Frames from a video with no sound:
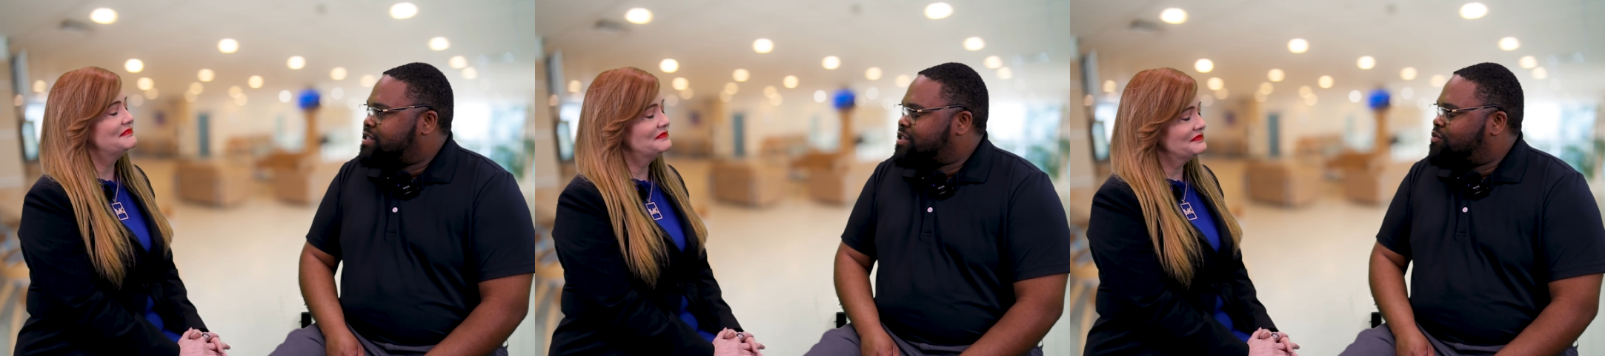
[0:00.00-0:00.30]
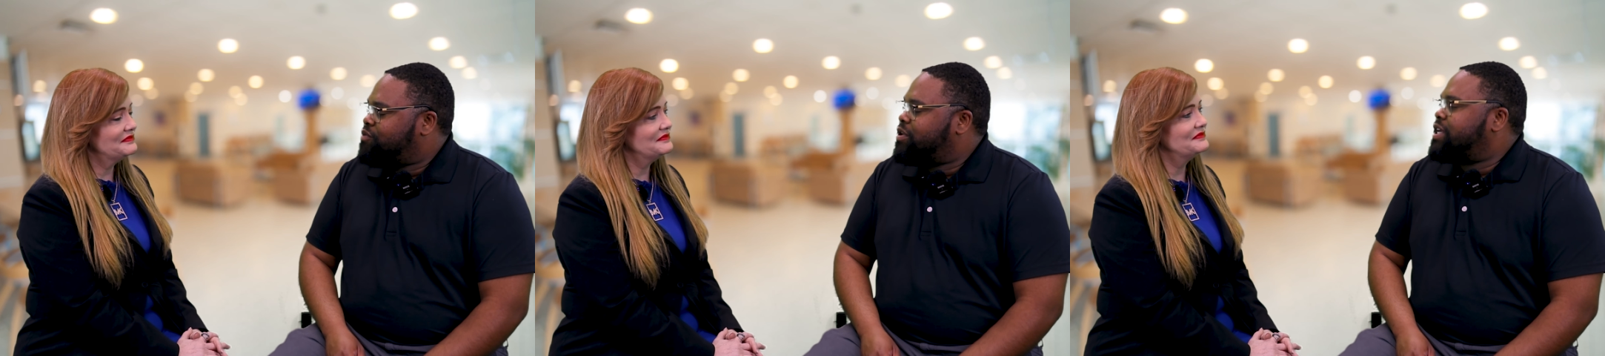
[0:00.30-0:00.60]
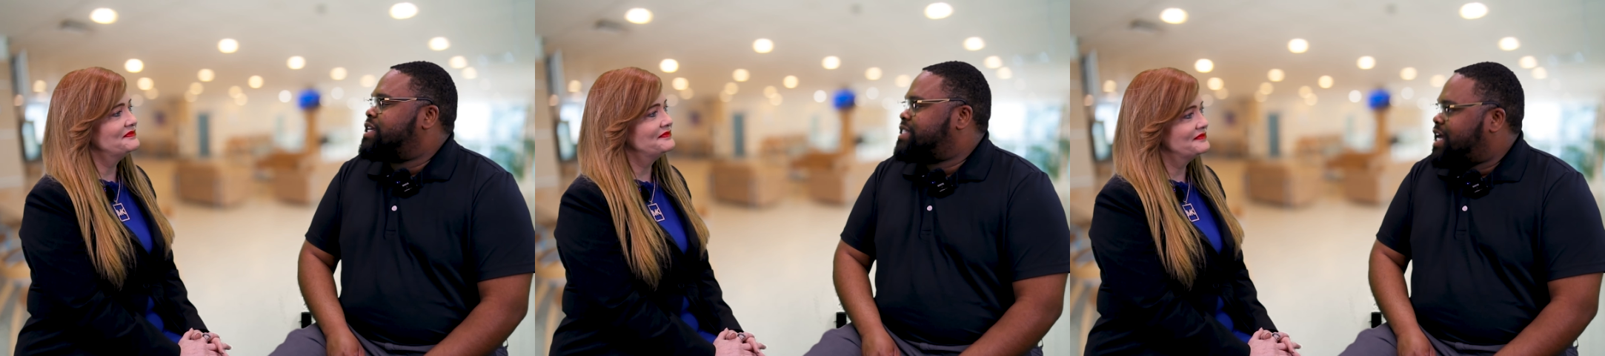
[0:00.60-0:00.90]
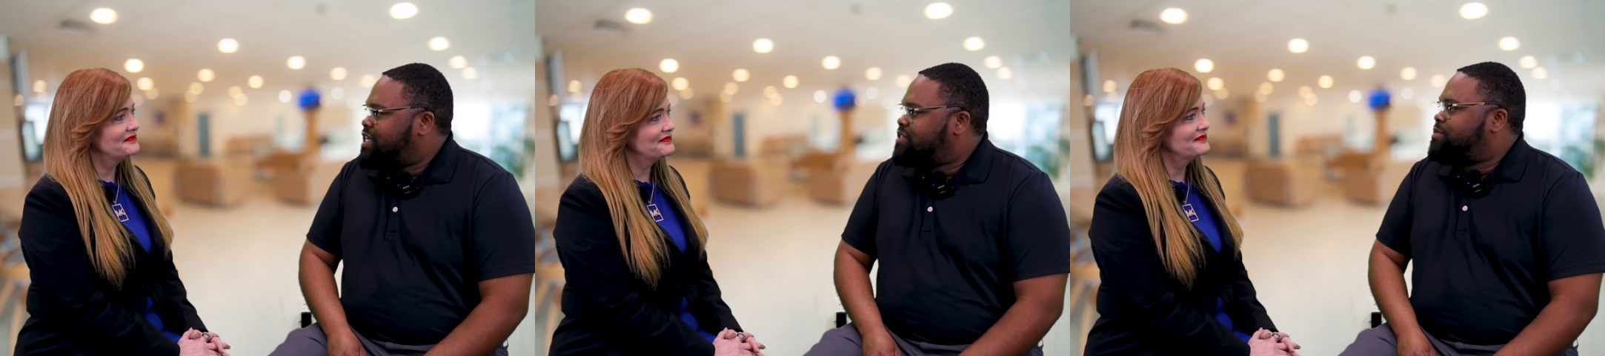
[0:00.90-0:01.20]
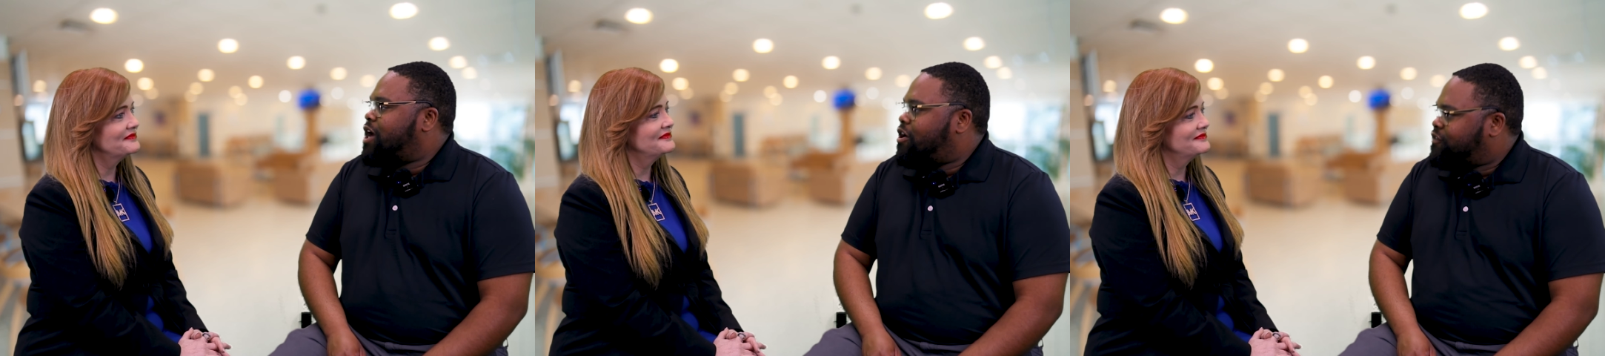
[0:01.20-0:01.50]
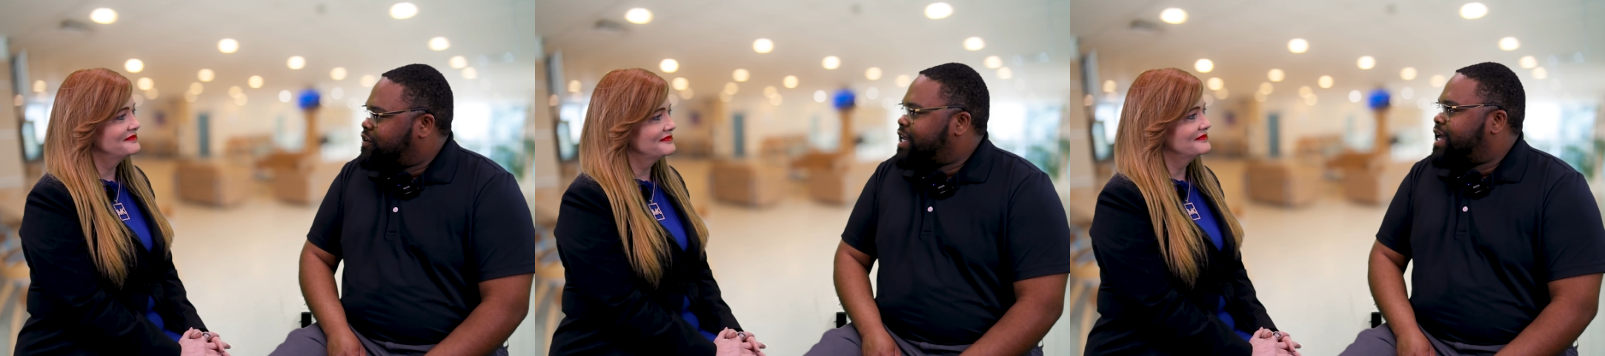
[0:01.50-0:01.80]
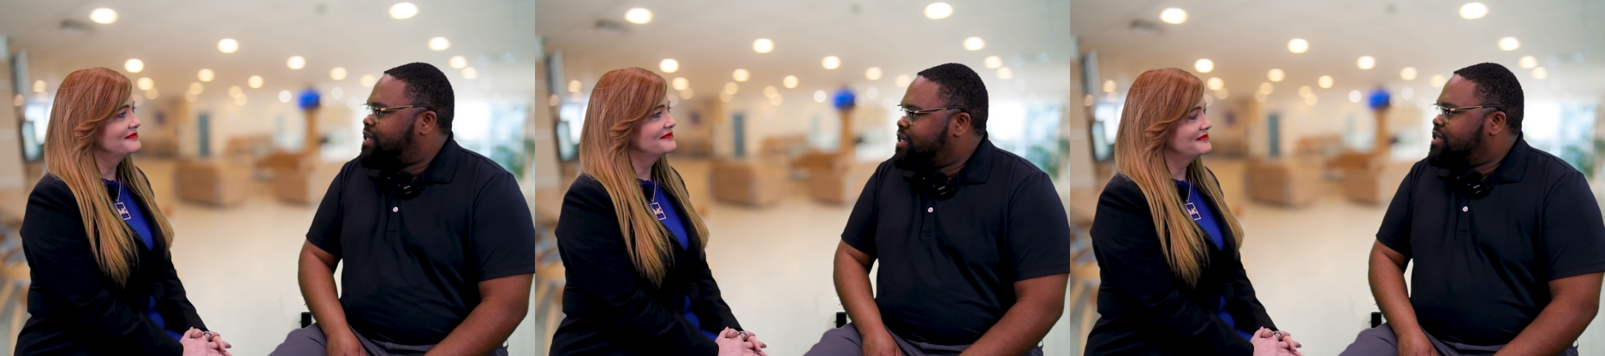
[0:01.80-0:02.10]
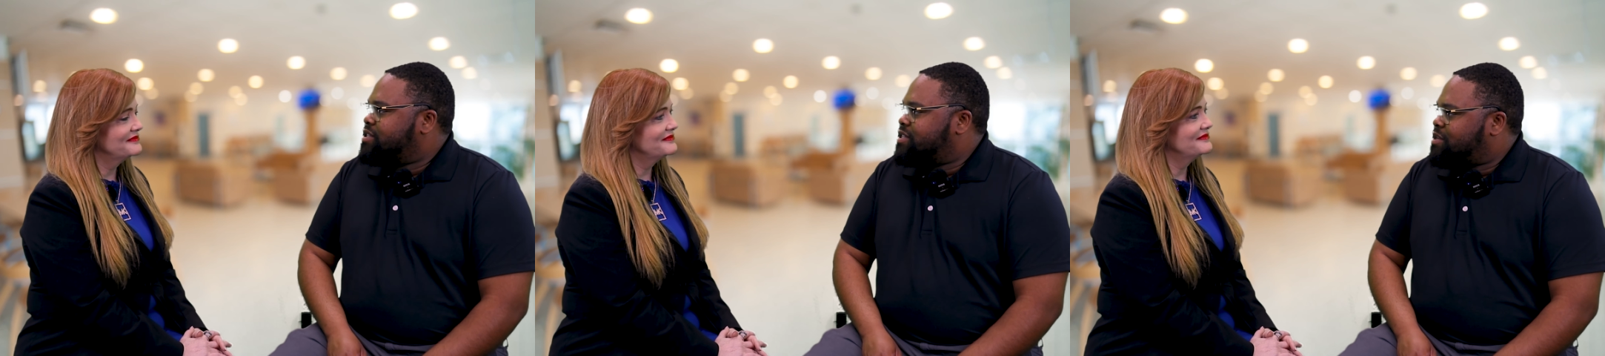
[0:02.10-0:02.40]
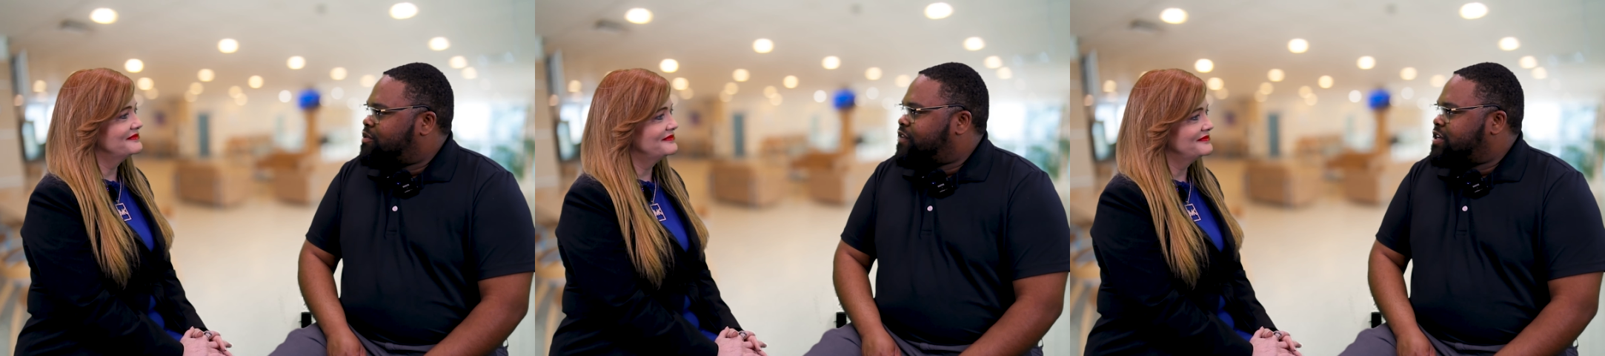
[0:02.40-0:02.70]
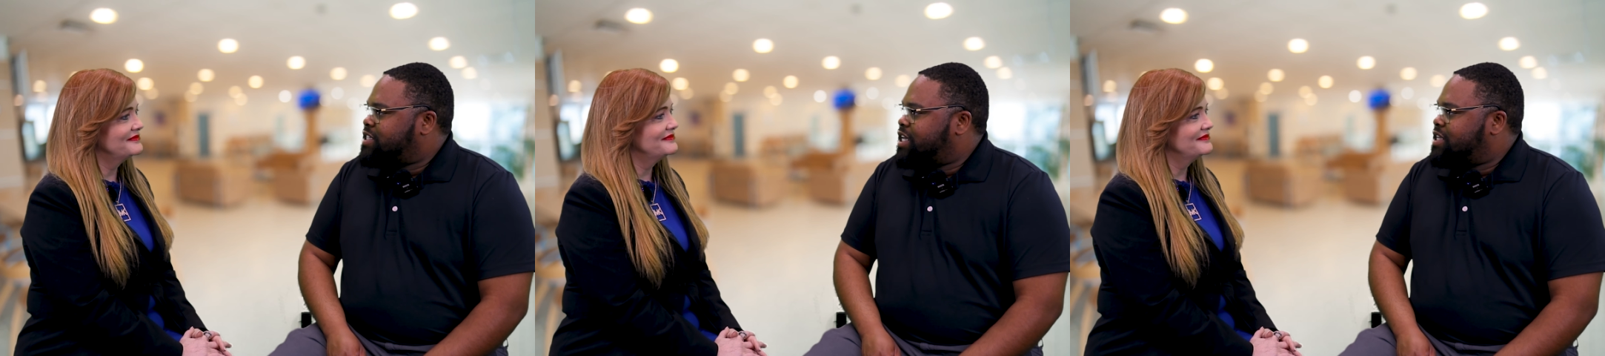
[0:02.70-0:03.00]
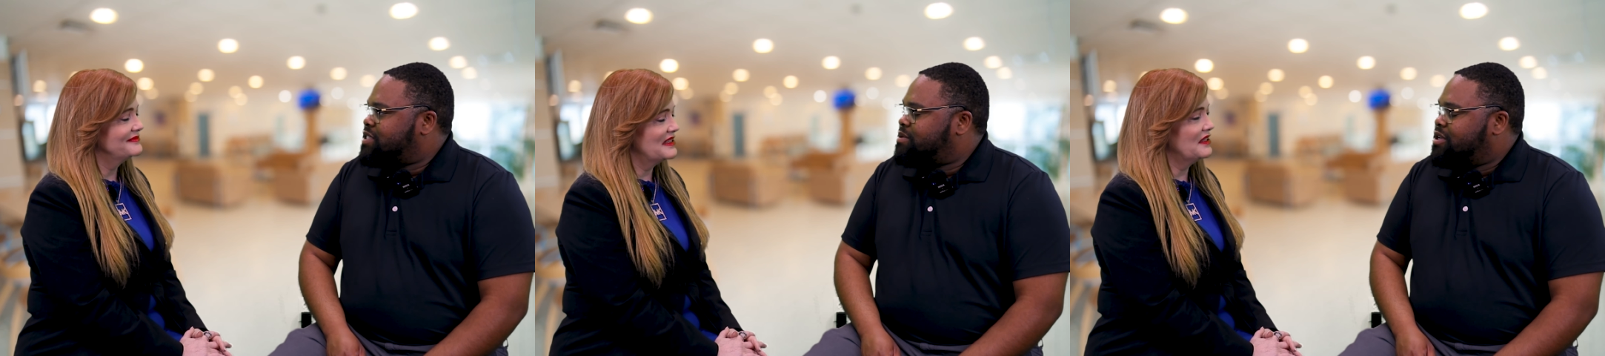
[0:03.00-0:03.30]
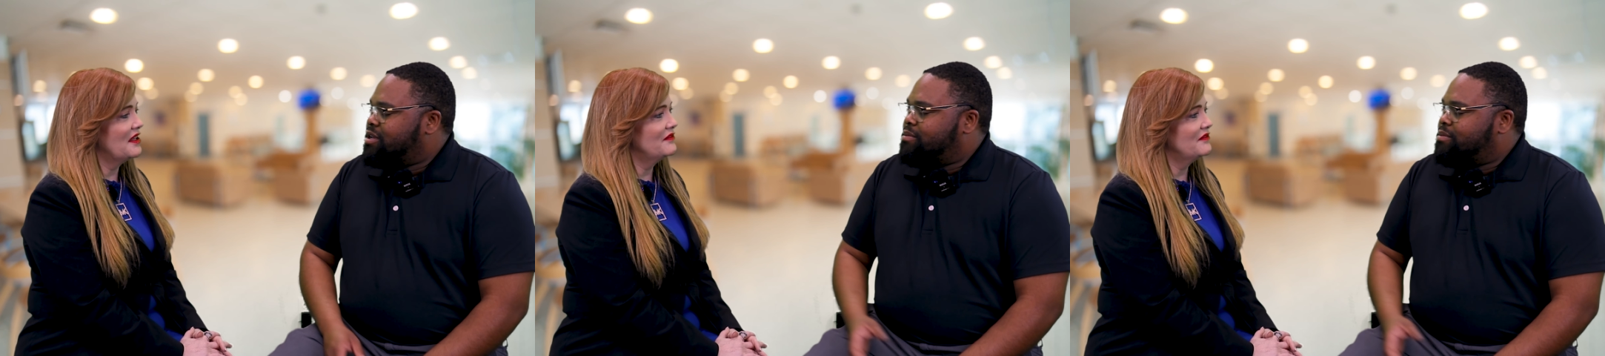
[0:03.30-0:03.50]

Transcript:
Speaker 1: and so mm-hmm. we're really excited to be offering that to some of our teens.